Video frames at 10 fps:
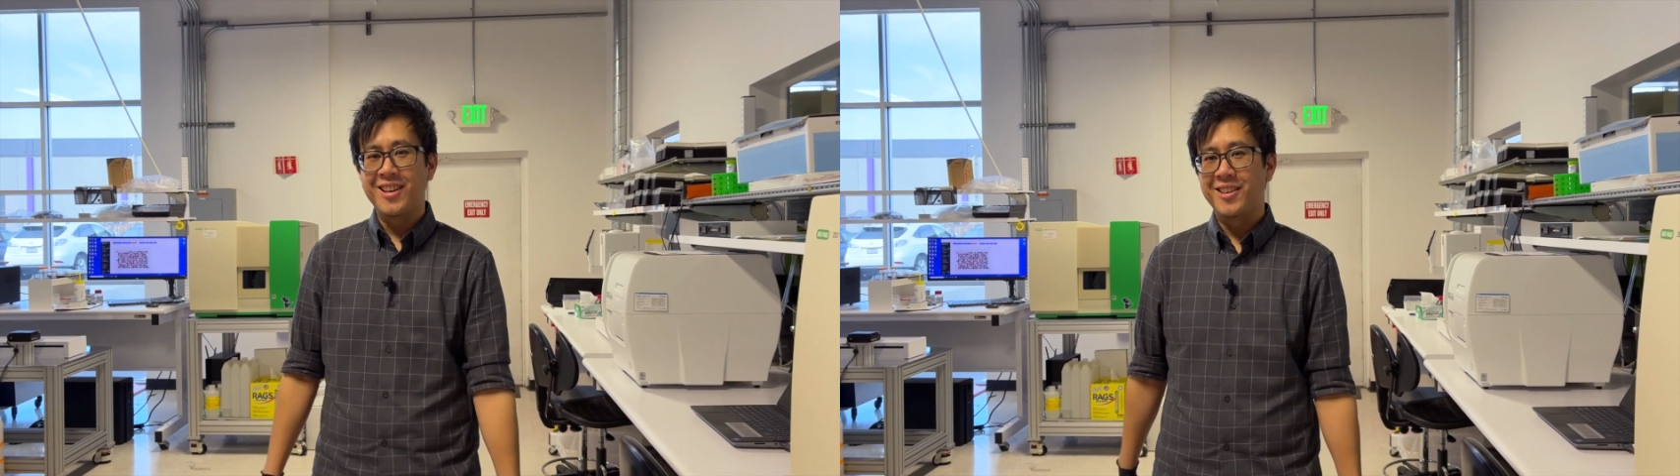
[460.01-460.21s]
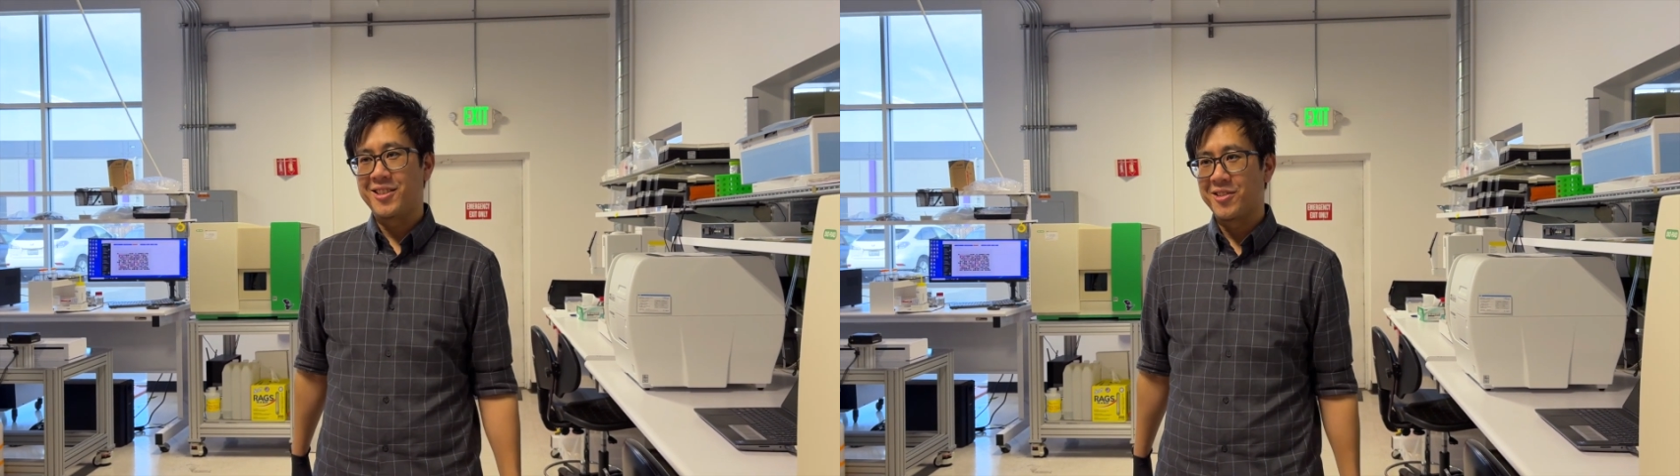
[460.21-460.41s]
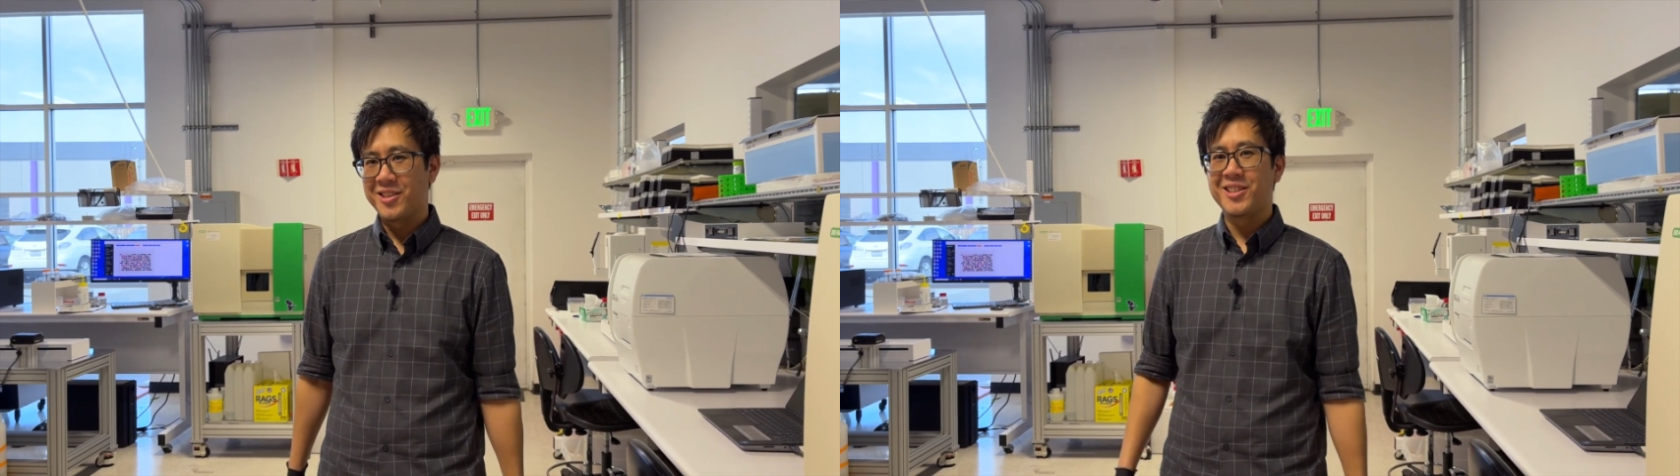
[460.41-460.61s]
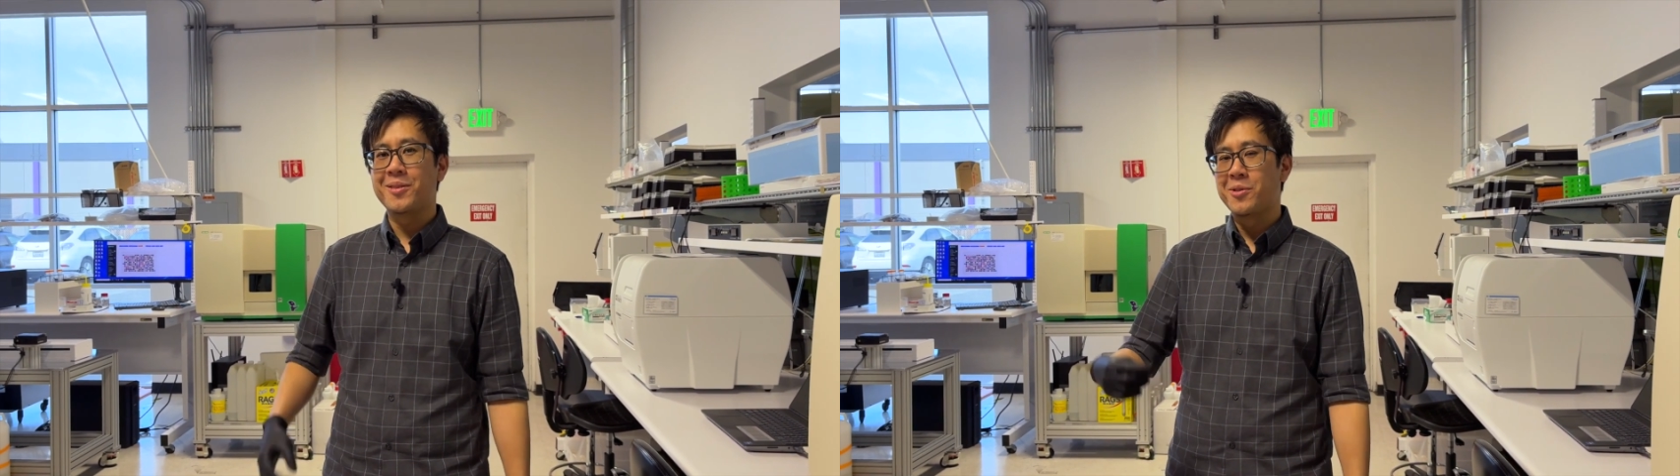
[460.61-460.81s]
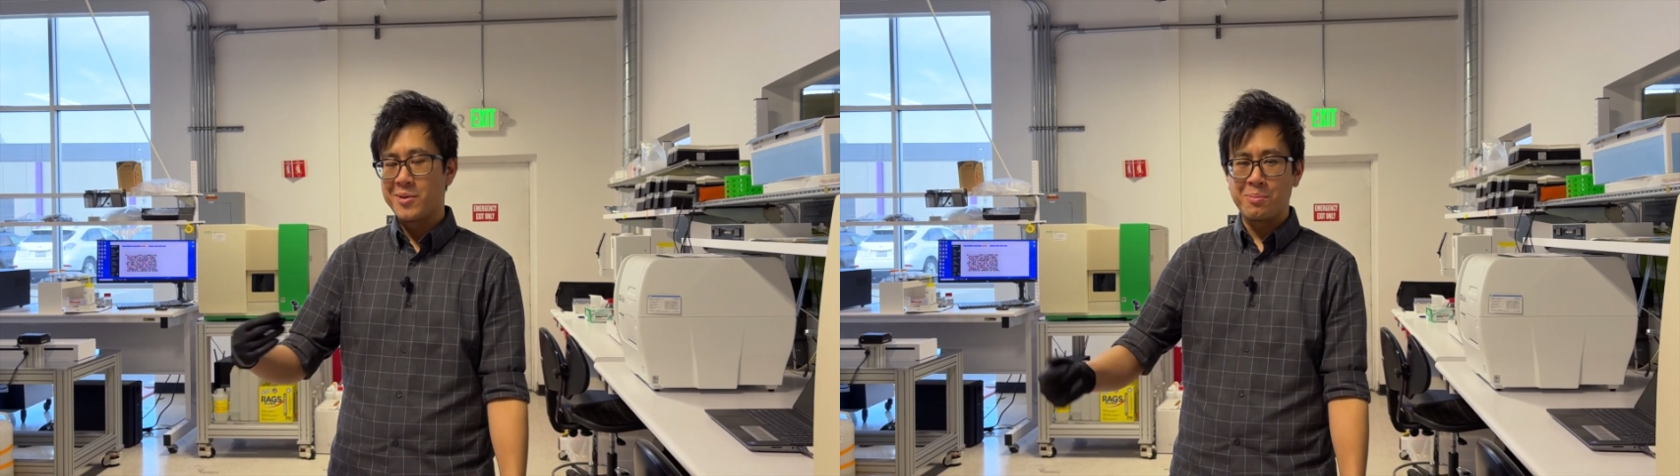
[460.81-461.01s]
So your system
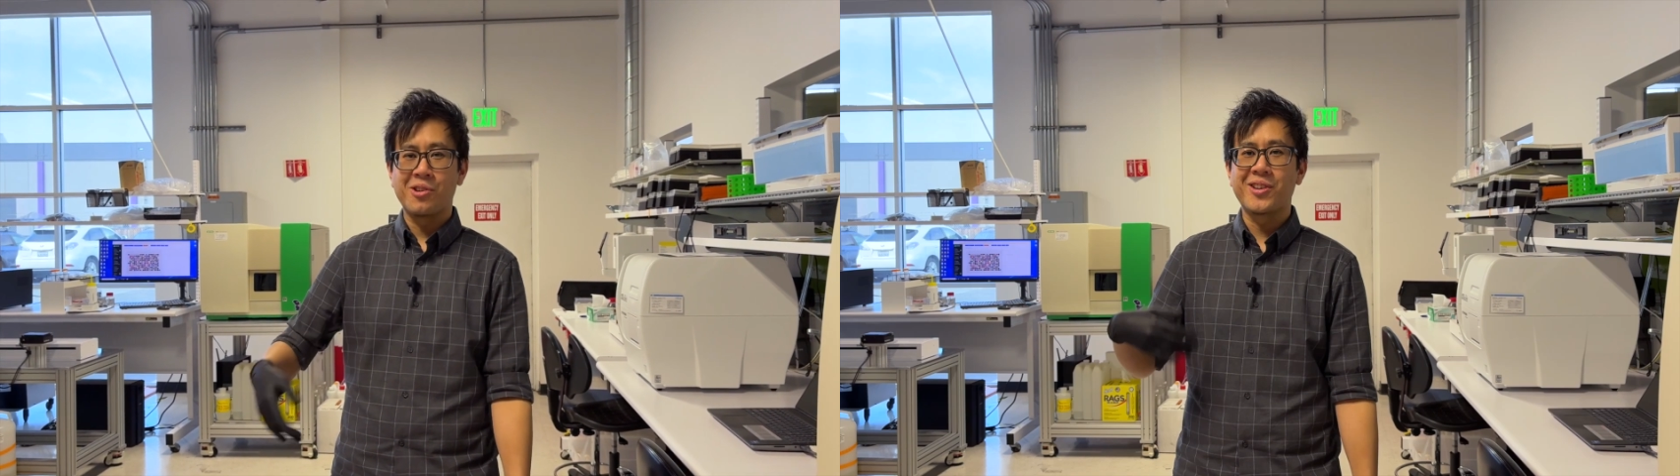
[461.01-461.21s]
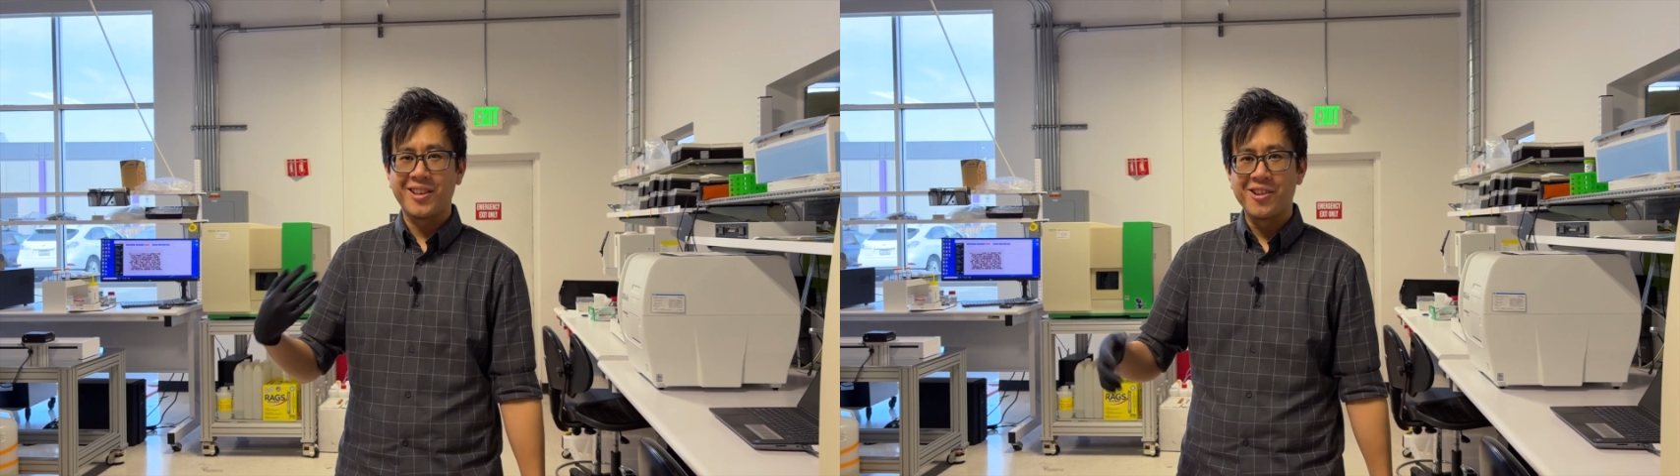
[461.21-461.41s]
will be broken